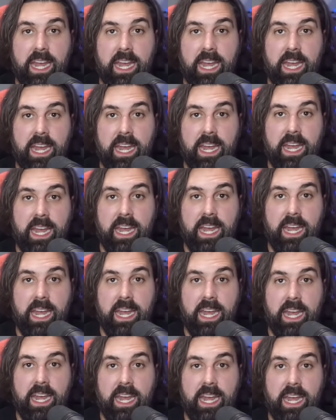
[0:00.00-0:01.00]
Could you
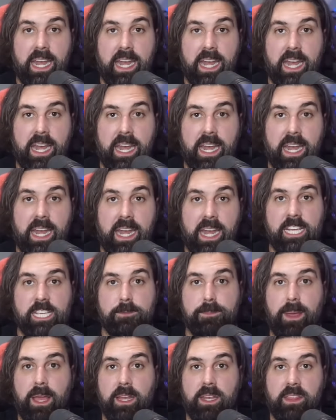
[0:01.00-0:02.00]
imagine, dude? I
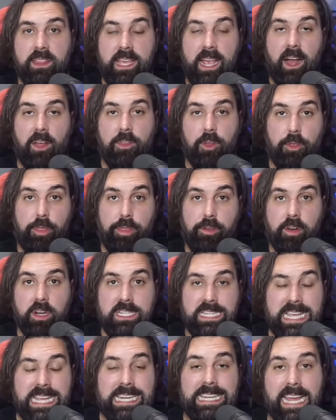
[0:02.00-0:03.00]
spend the other
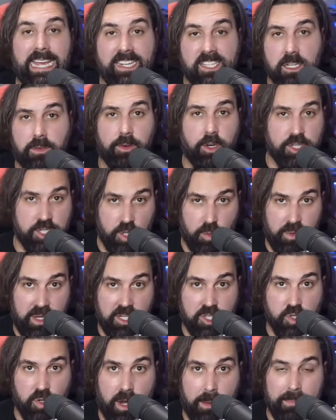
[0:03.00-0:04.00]
13 days of our two-week
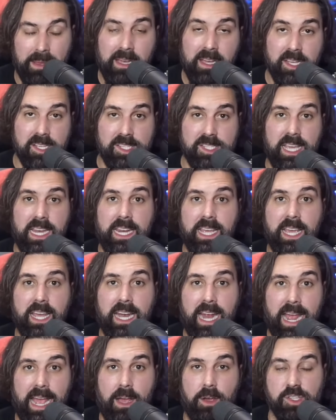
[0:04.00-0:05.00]
trip sitting in
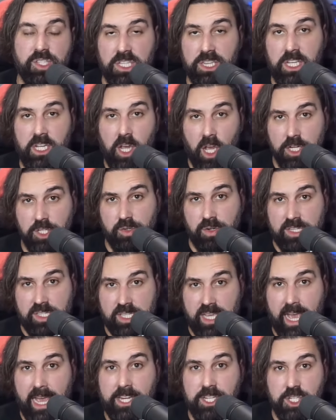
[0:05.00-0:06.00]
a house on the
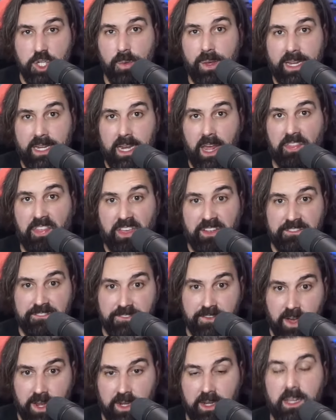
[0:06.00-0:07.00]
countryside doing nothing
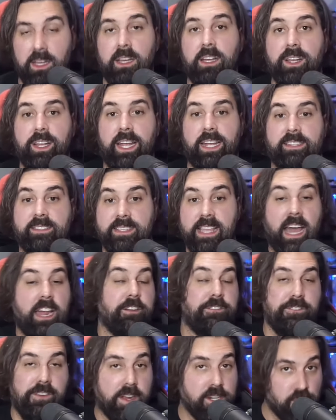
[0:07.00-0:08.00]
fun. It's not a
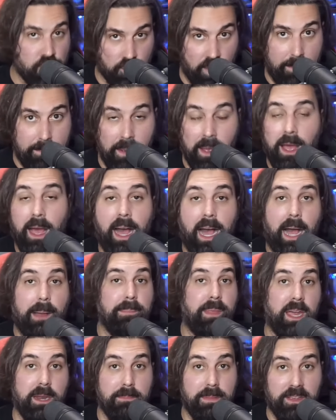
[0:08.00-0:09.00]
fun trip. I'm
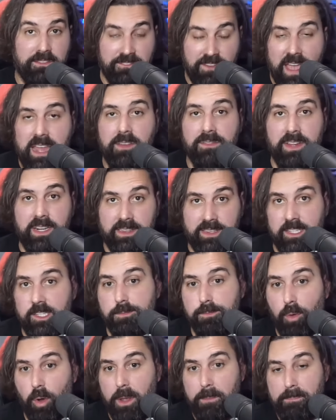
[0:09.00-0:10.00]
not a big fan of it at this
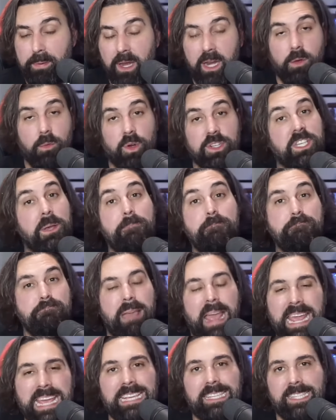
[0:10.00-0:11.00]
point, but it was
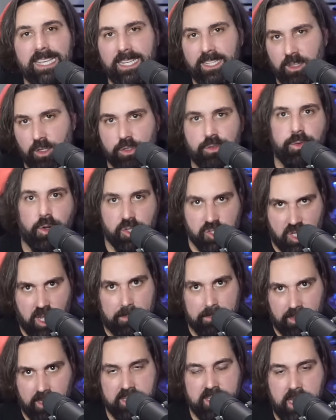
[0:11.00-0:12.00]
amazing those first
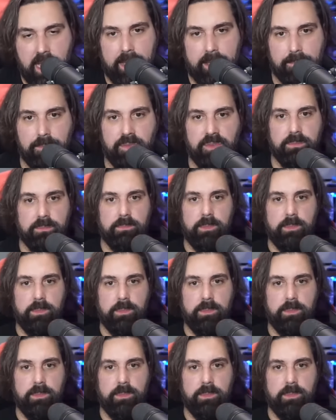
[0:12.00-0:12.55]
couple of times.